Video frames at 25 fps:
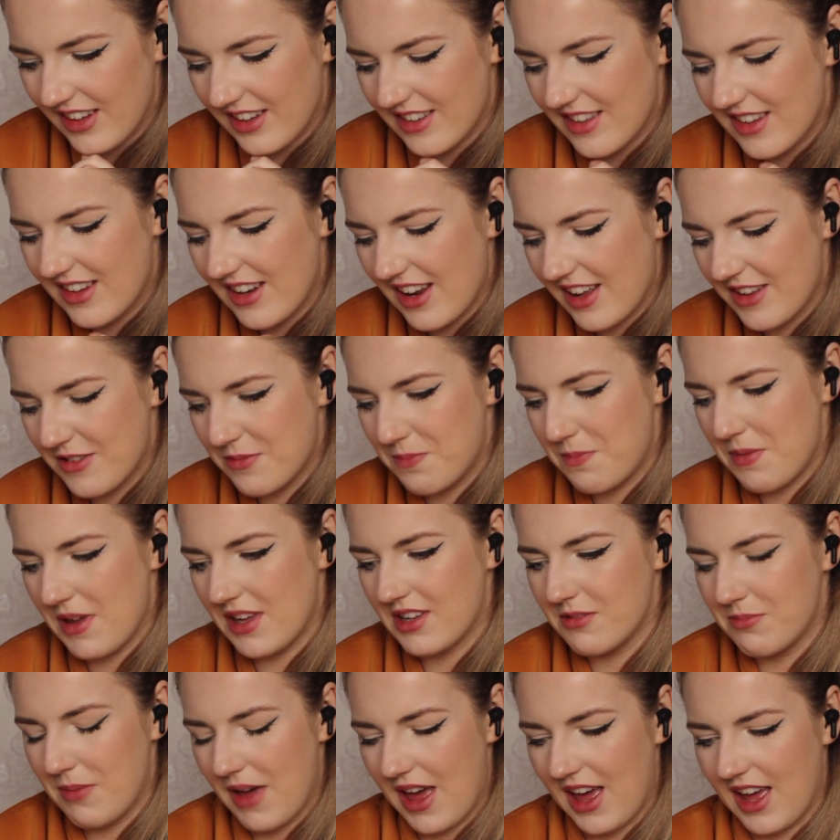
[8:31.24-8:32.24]
See, that's a nice
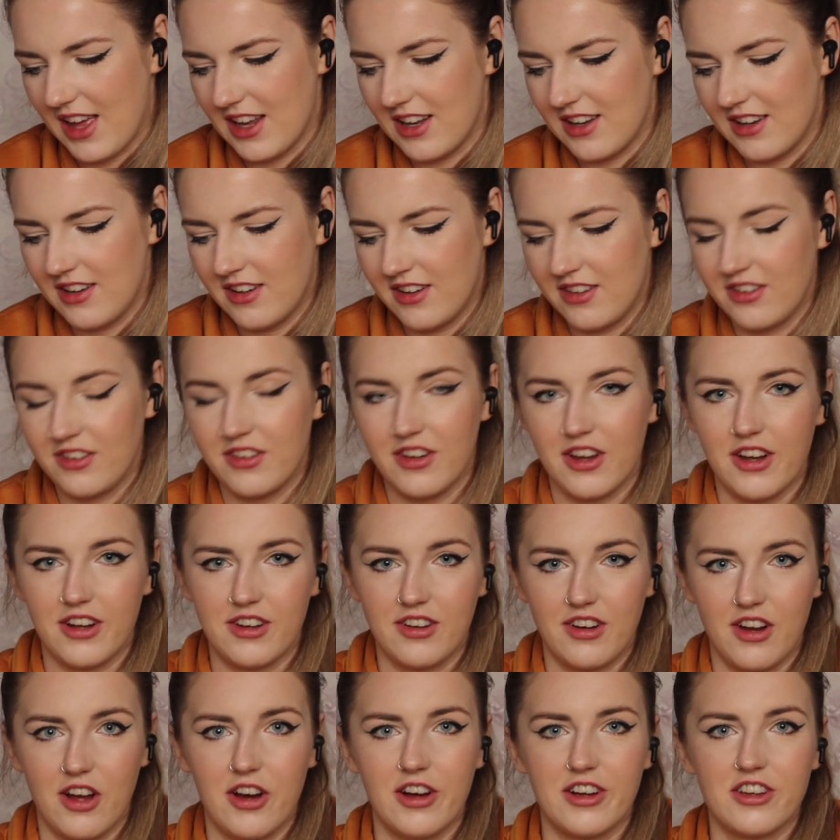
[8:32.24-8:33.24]
big pen.
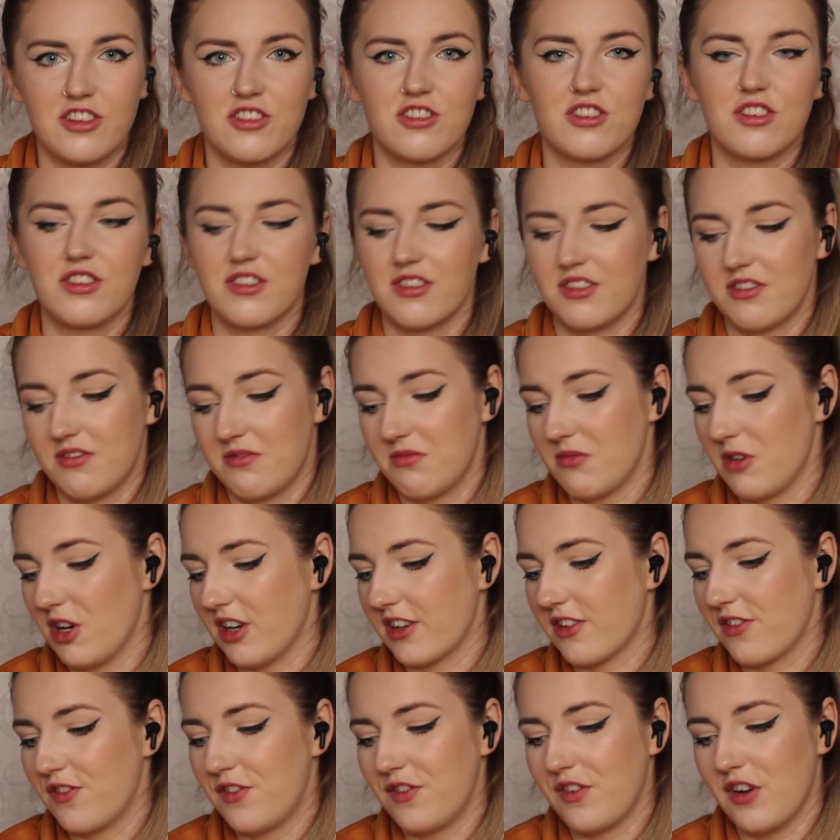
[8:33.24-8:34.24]
The hutch
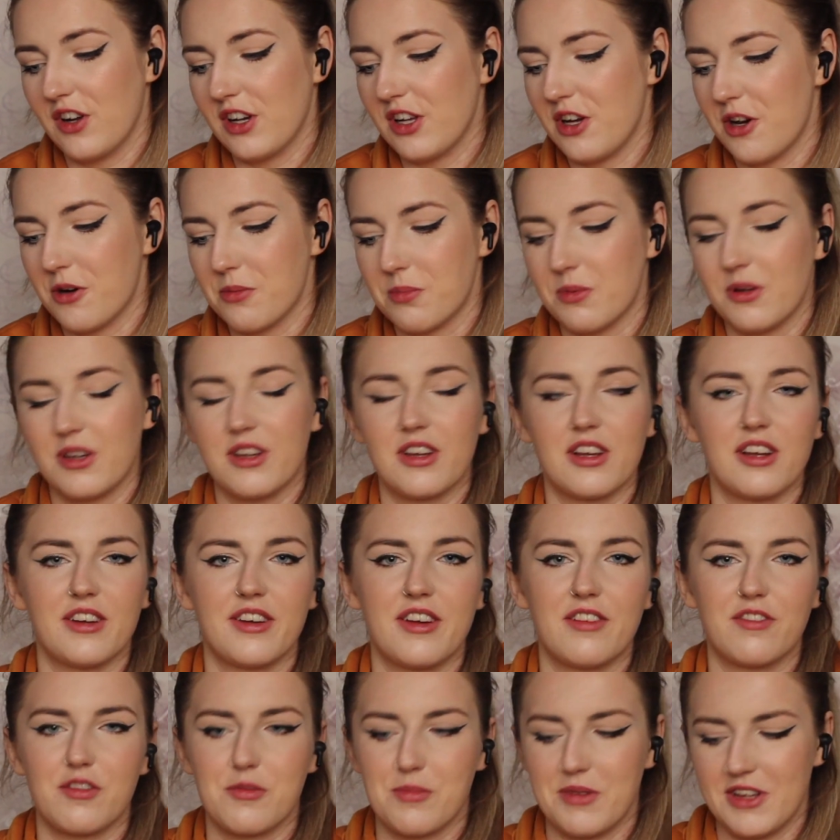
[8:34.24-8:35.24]
looks fully opened. It'll
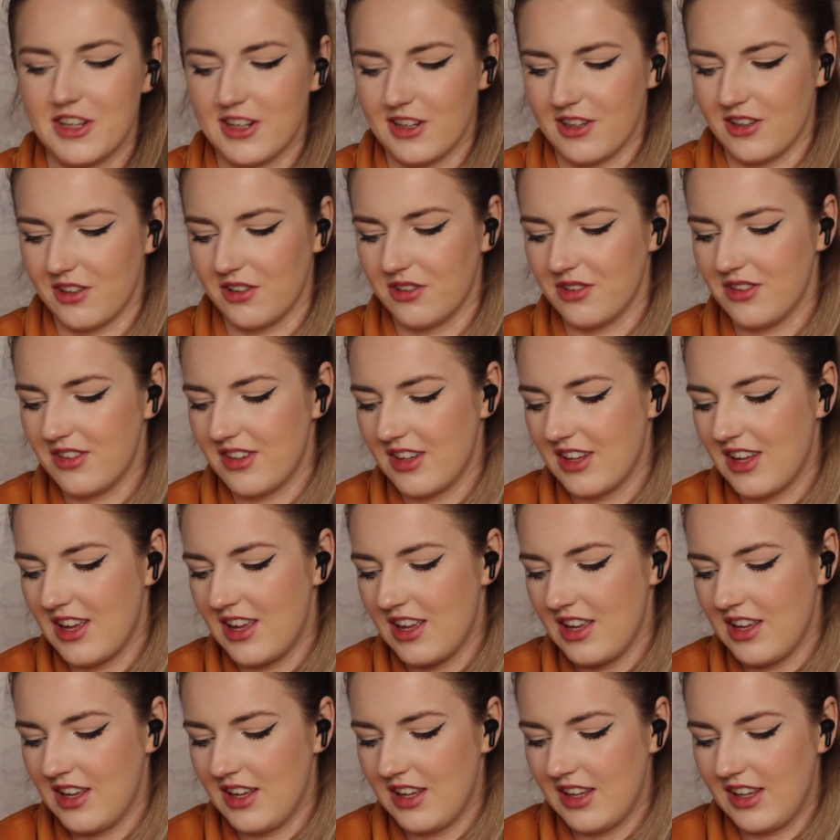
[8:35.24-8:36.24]
never be closed.
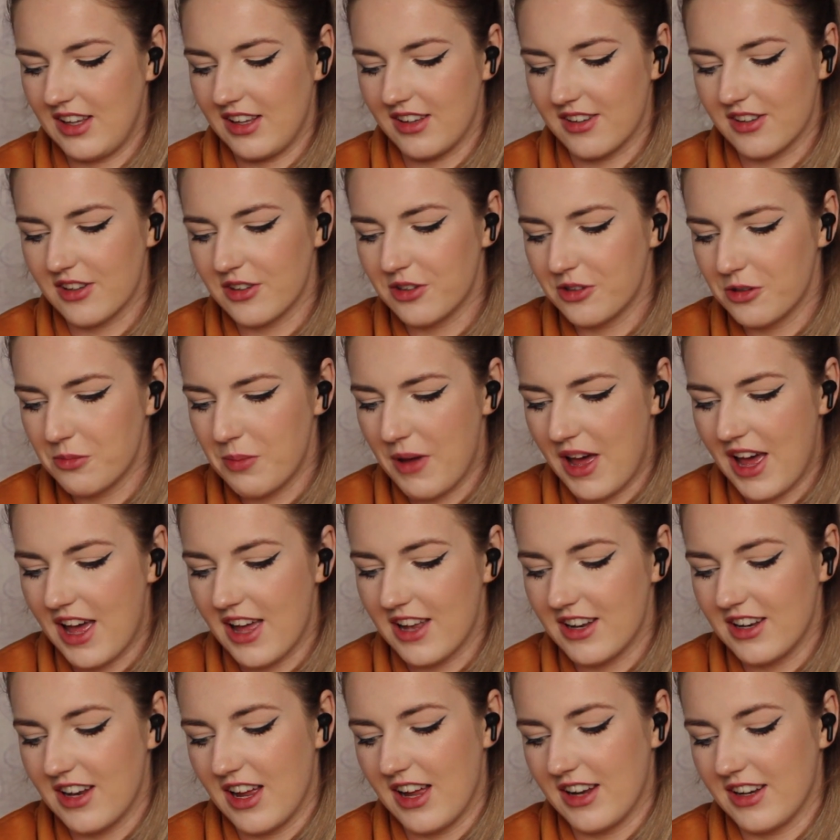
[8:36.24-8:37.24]
He has the whole
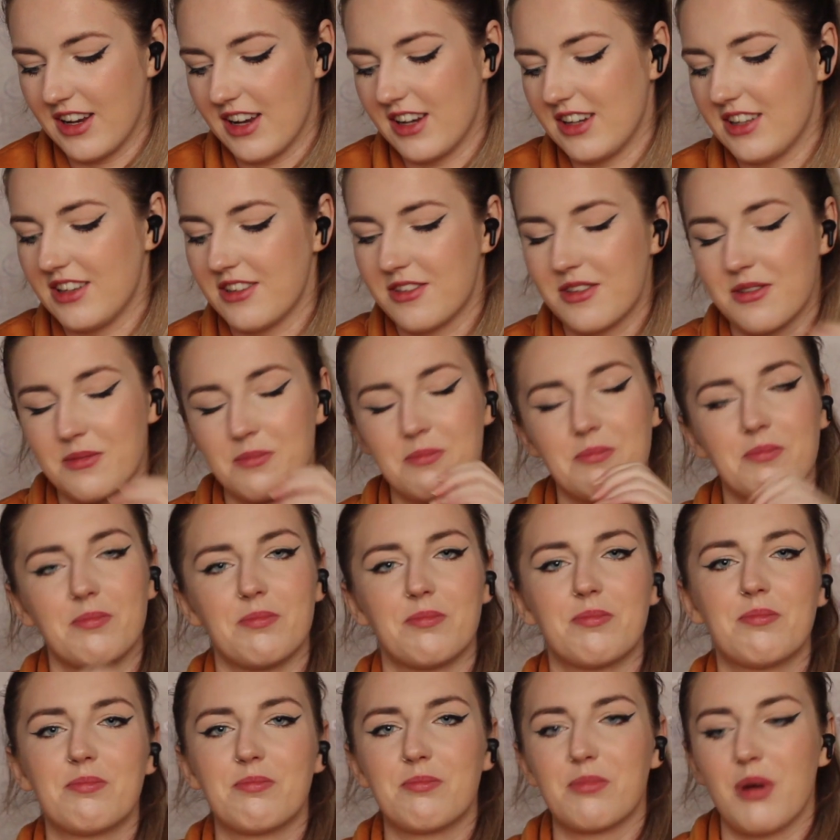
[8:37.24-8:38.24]
pen, and then he's
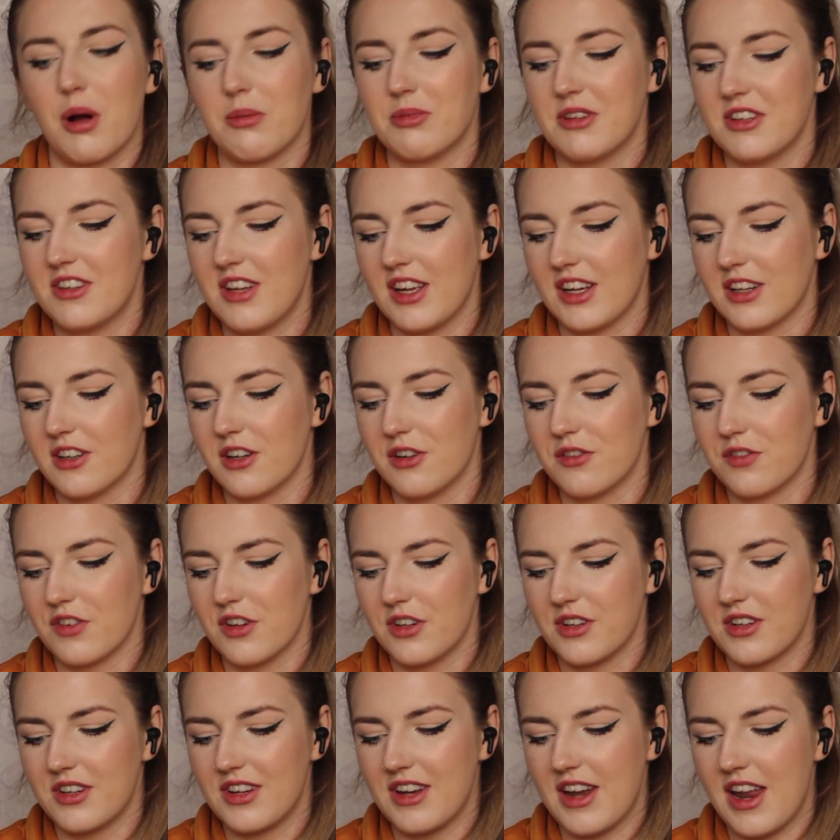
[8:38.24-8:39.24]
probably taken
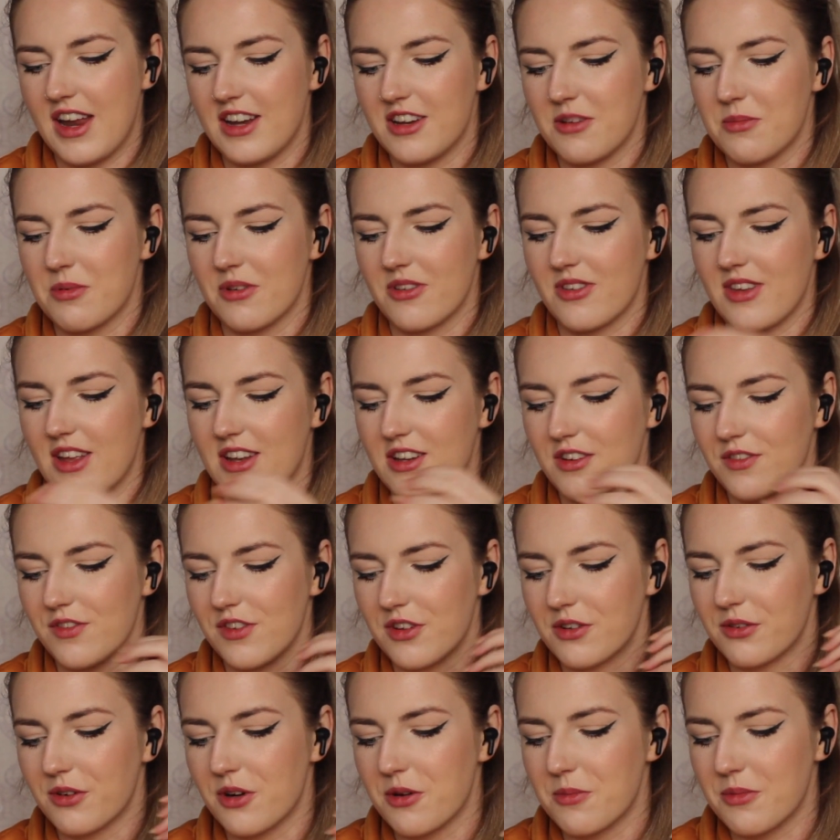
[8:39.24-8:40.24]
over 90% of
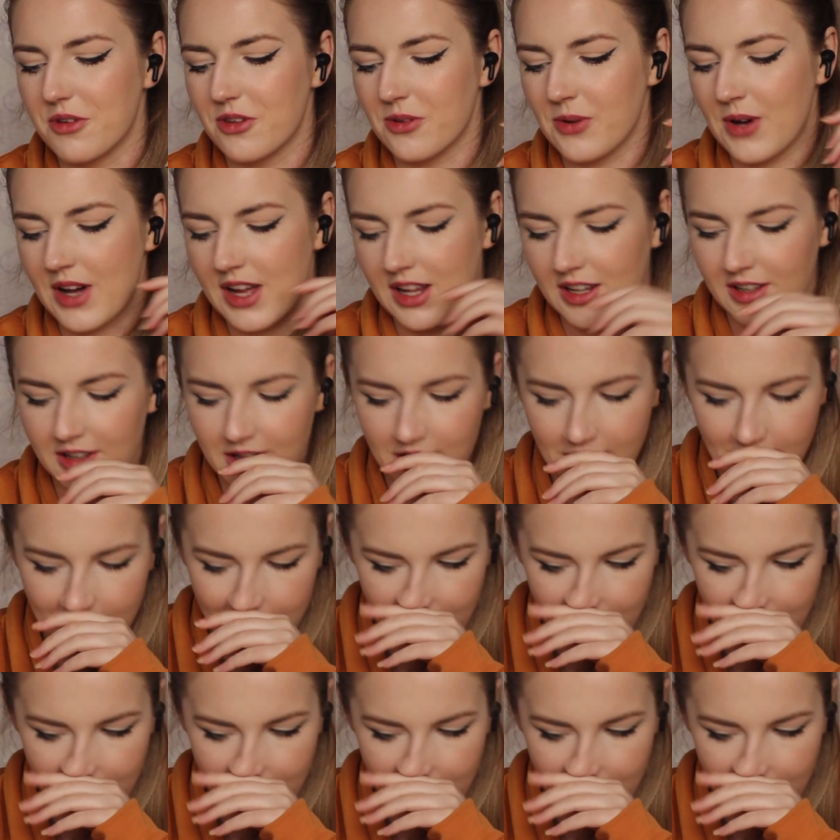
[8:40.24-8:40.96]
the room as well.